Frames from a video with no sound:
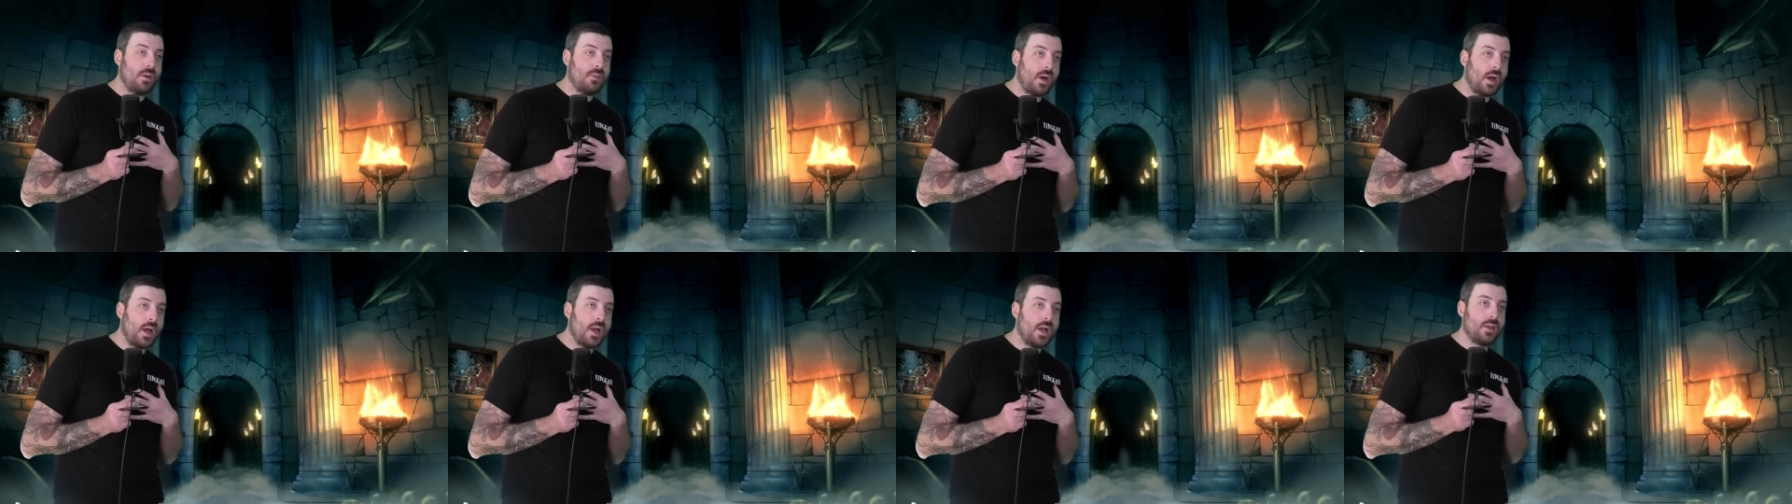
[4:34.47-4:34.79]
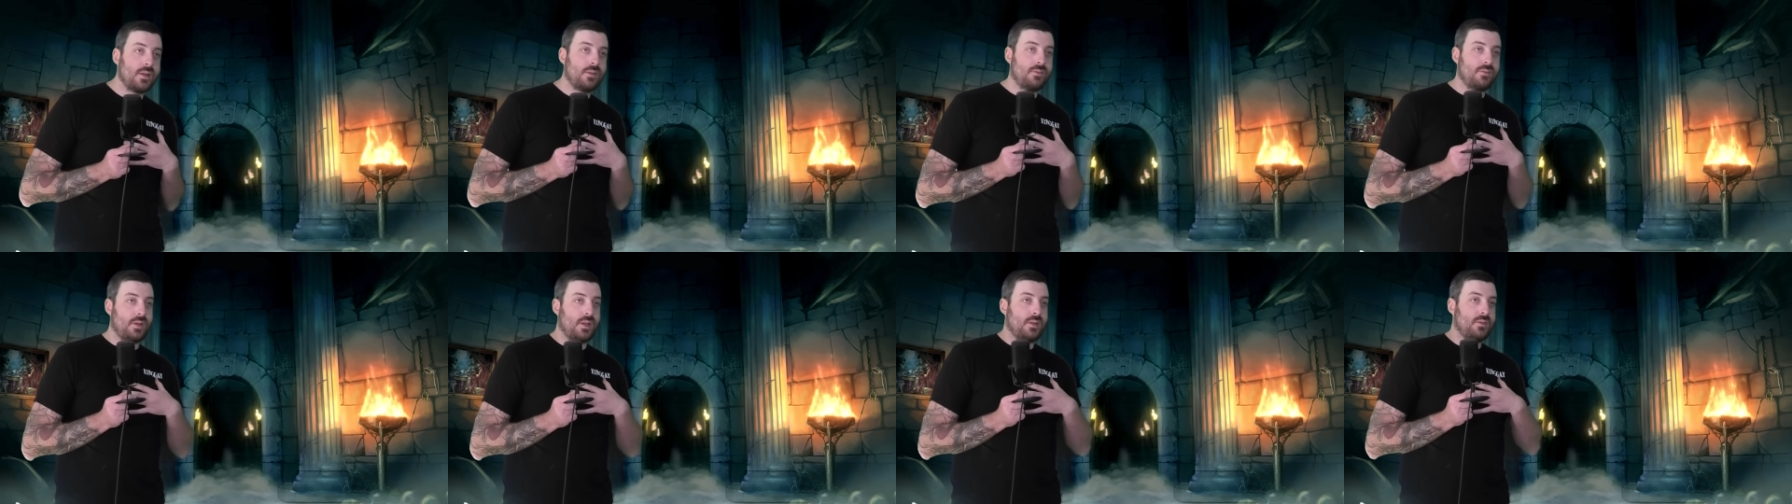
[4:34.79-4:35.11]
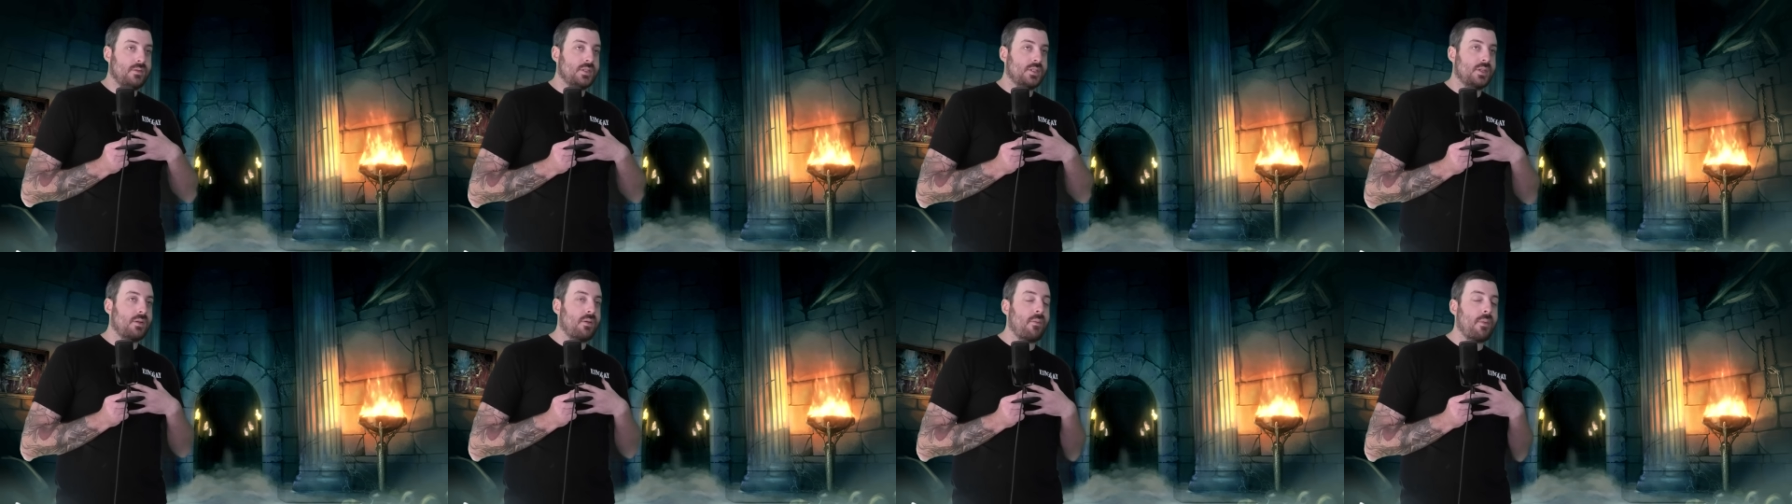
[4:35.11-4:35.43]
I
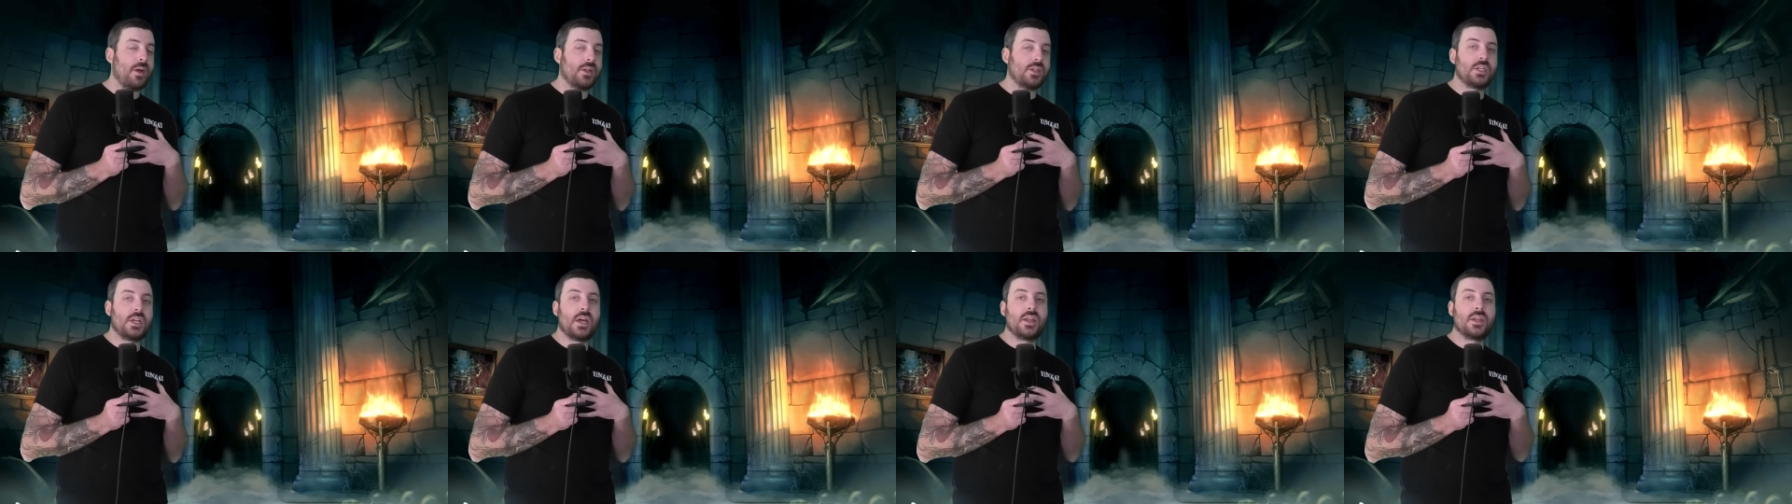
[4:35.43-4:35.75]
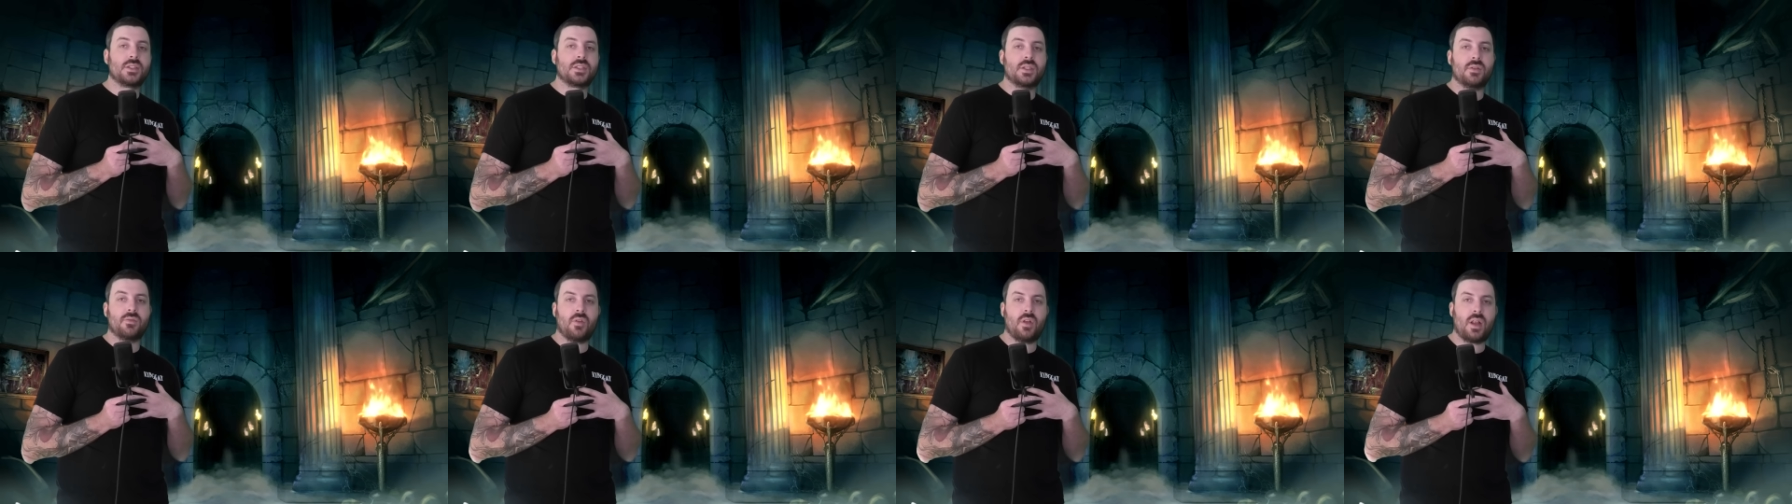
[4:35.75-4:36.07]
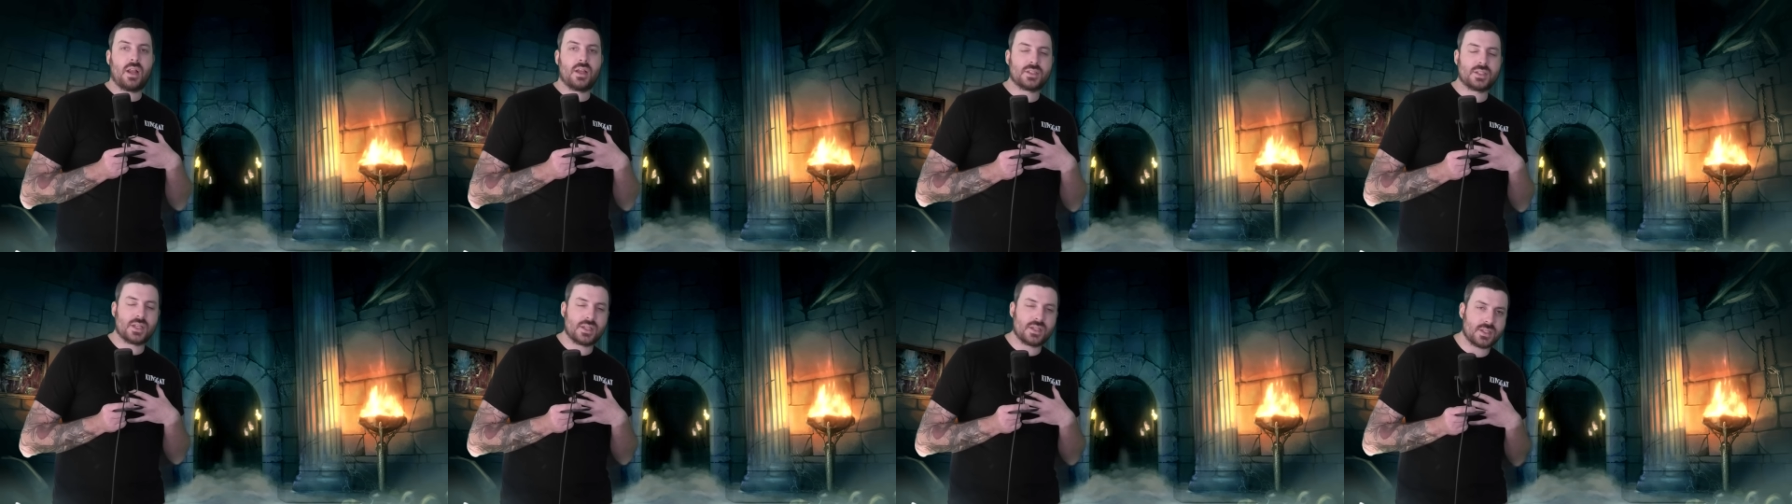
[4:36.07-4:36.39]
and some of my chatters didn't
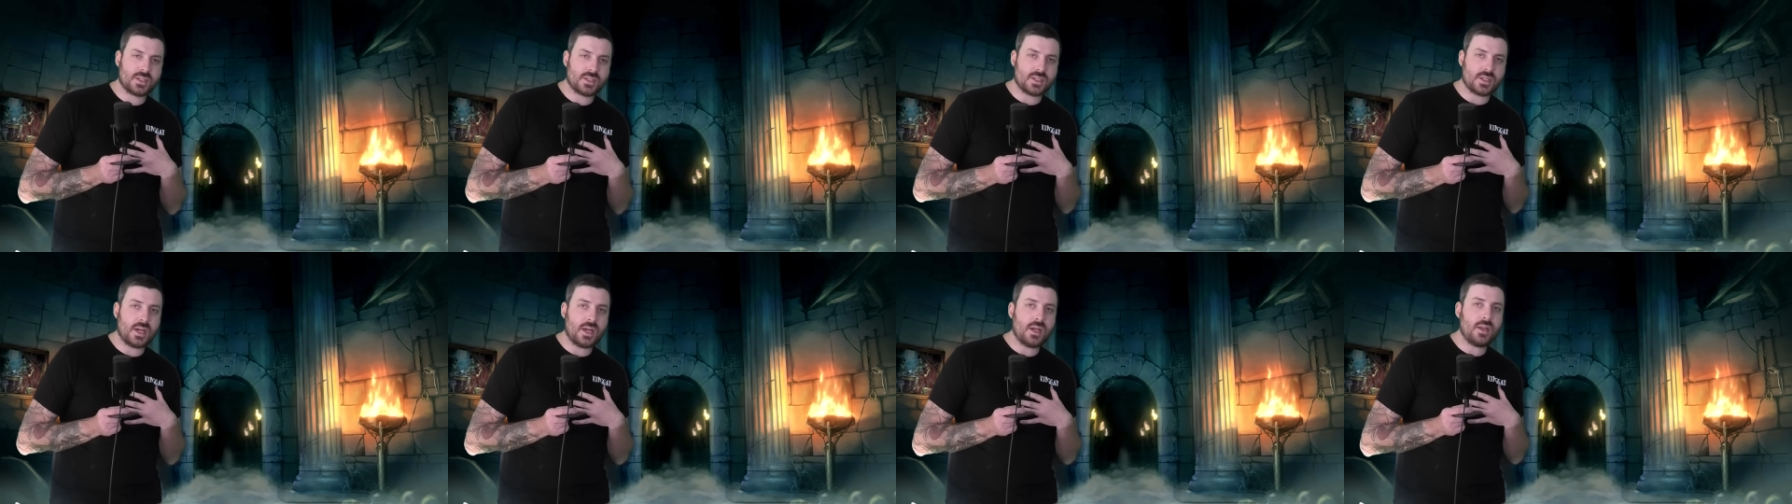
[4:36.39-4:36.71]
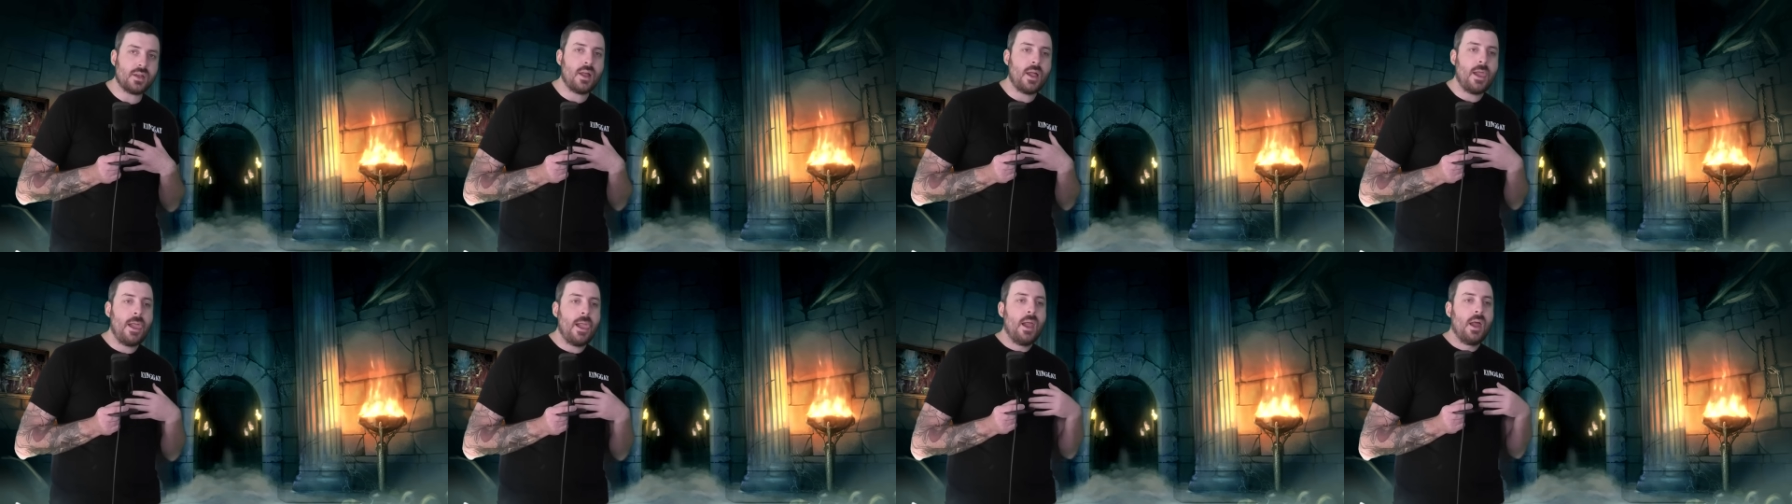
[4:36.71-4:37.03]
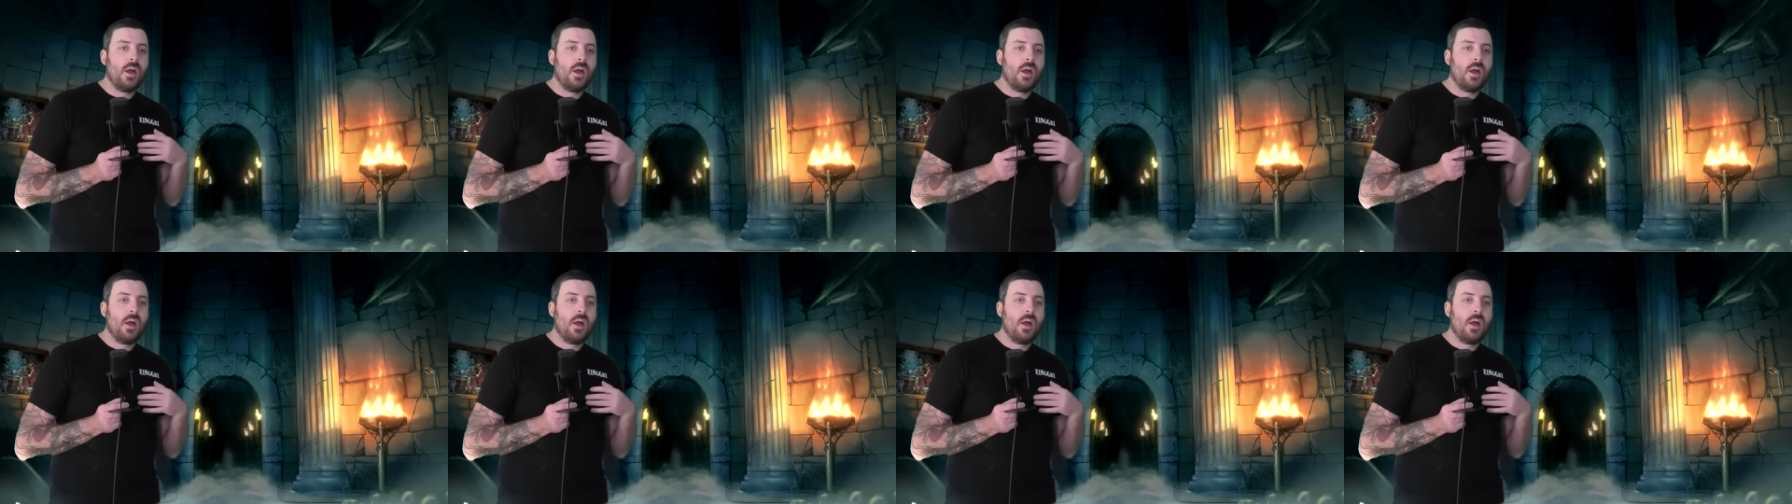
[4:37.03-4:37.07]
realize at the start,